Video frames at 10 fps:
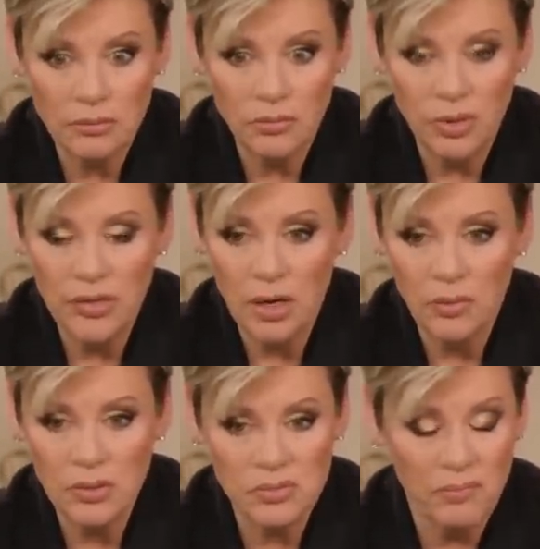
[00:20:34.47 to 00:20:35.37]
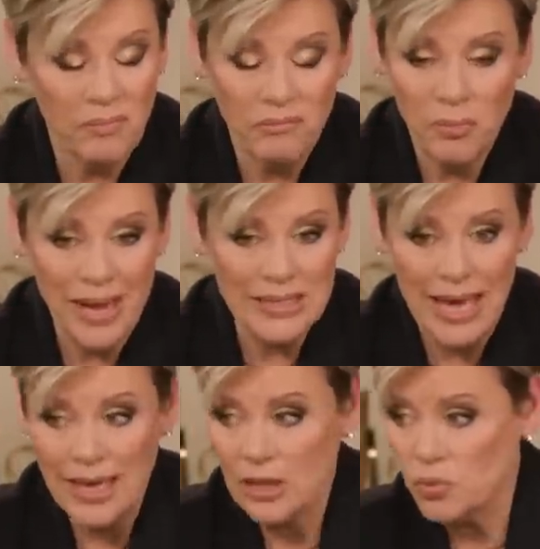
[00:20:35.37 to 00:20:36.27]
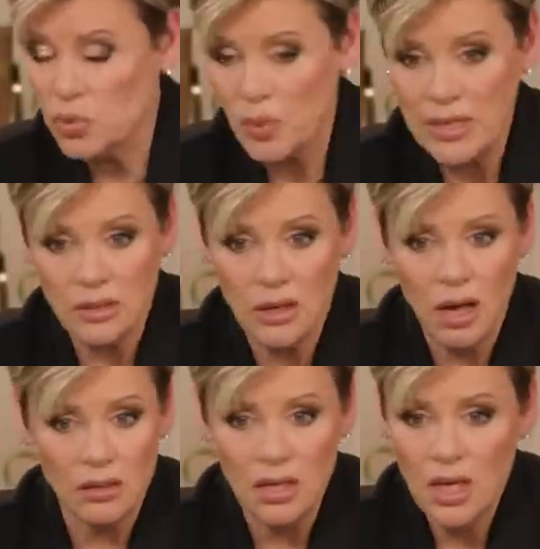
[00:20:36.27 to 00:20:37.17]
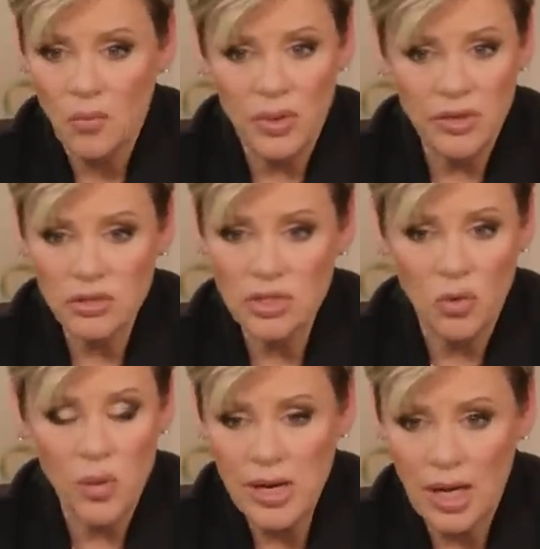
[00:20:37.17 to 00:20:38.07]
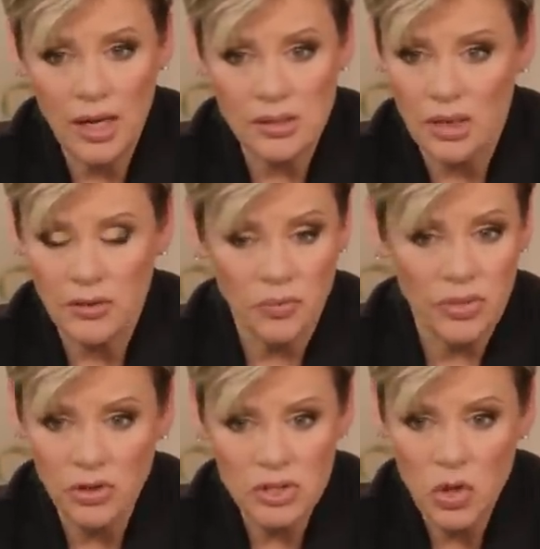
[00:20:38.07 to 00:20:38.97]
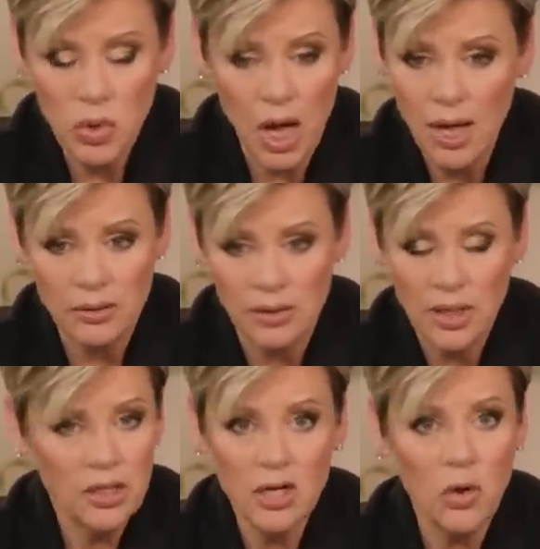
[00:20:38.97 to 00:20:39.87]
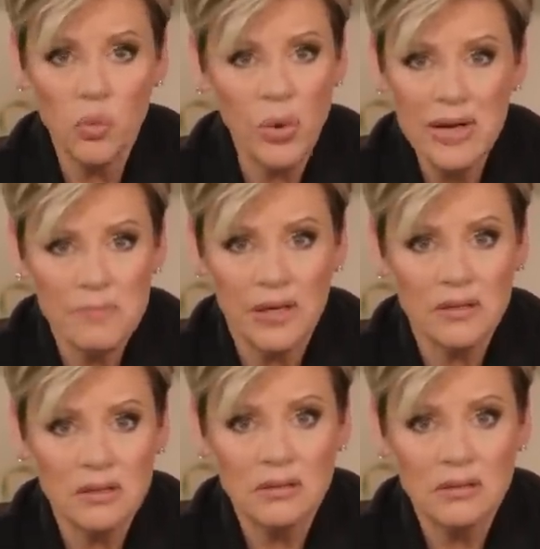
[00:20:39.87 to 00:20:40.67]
When there was, for my dad, it was wheat and cotton. When there's no wheat heads on there, when there's no cotton, you don't reap it.